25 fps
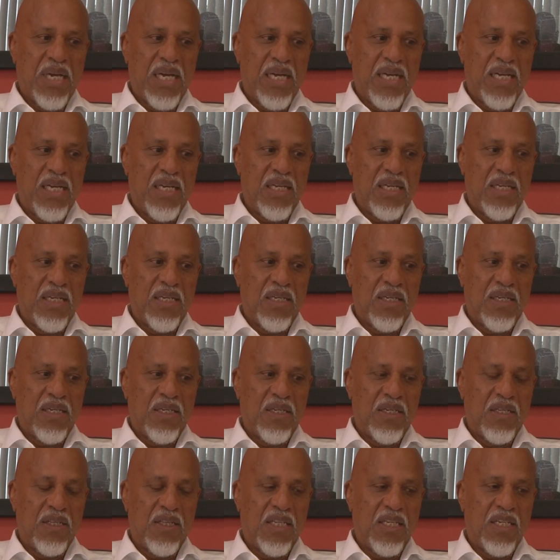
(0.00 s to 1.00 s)
by
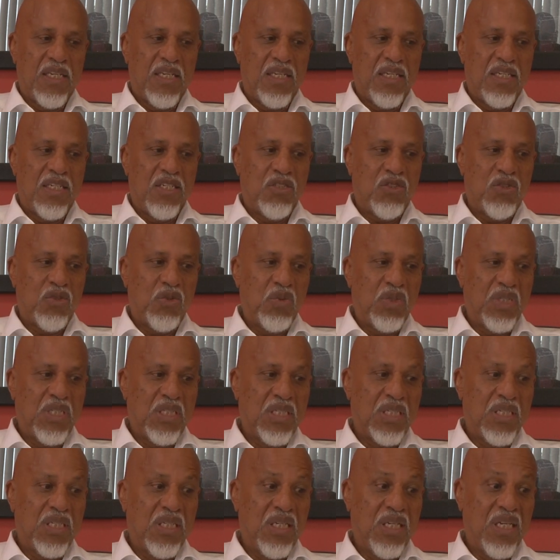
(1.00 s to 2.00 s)
the
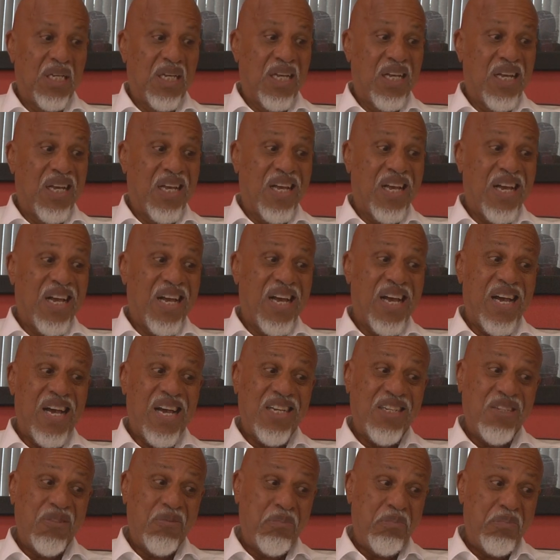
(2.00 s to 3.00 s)
disunity,
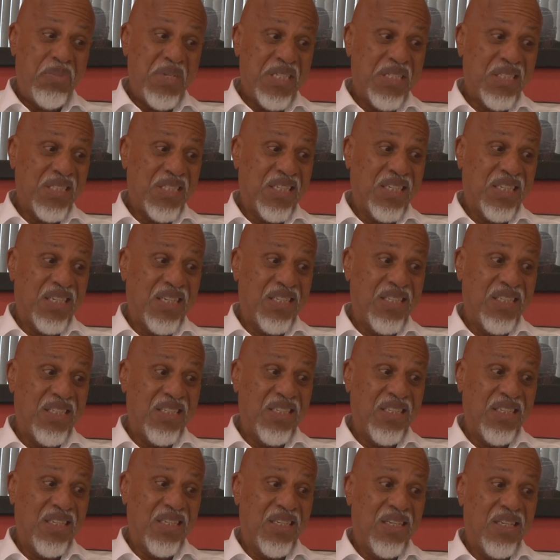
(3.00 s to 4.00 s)
and
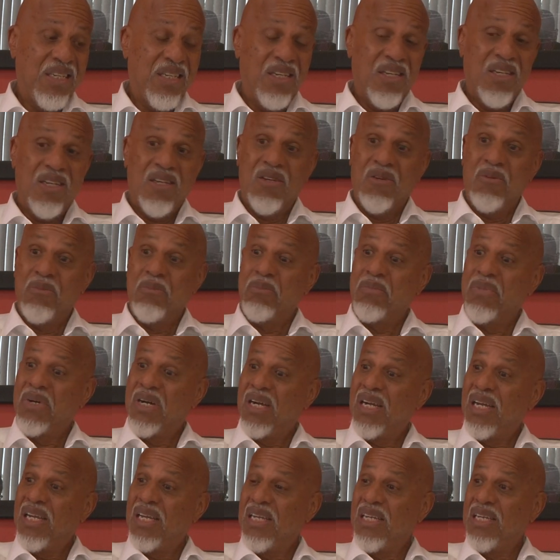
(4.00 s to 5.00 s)
basically
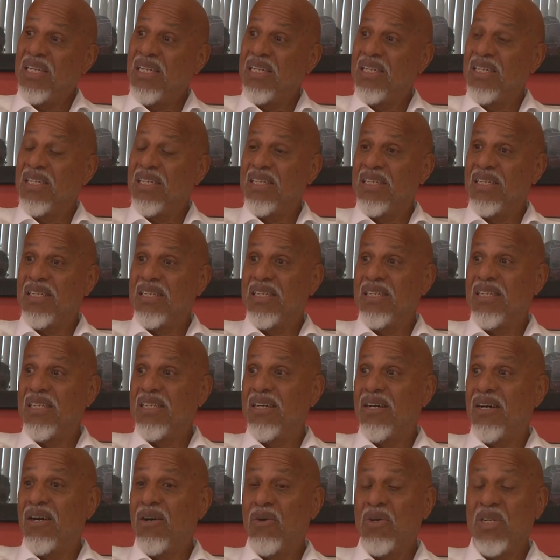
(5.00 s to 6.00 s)
by
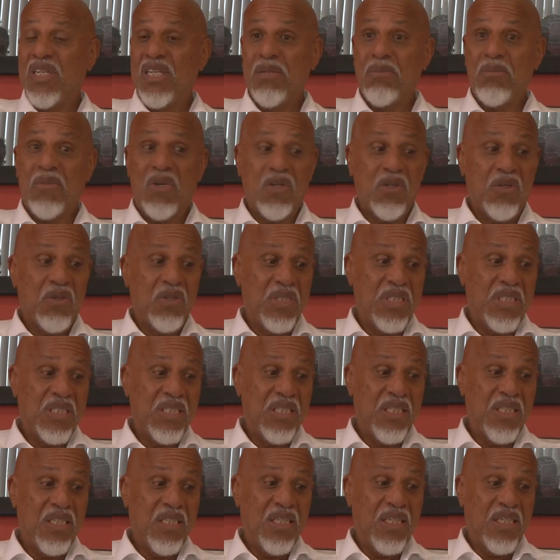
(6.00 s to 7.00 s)
our
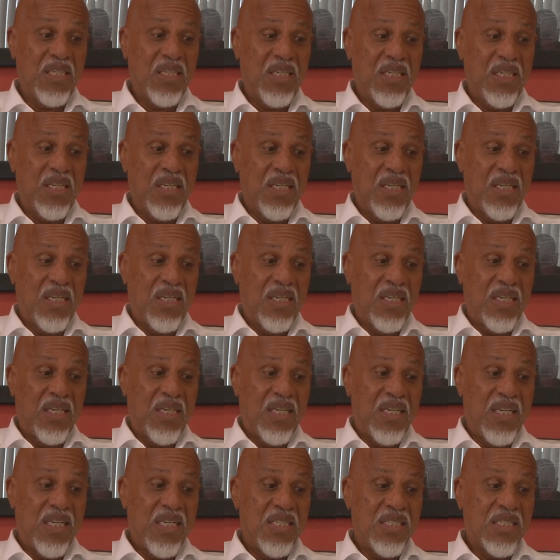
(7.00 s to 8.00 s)
democracy
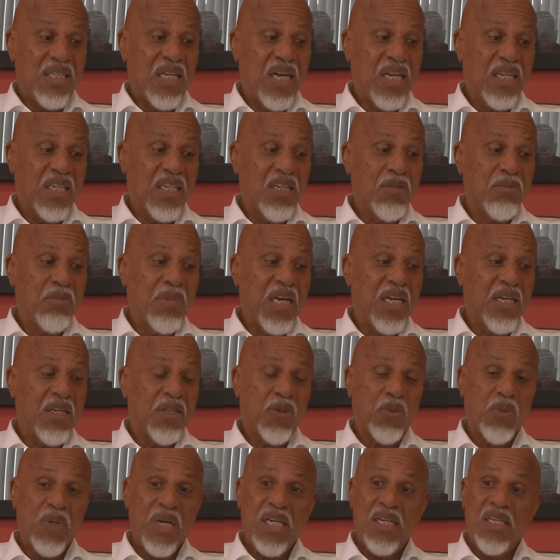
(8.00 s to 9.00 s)
is hanging by
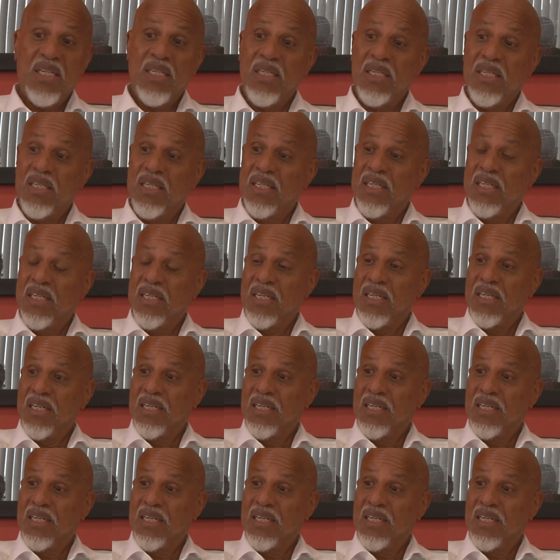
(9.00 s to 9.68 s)
a thread.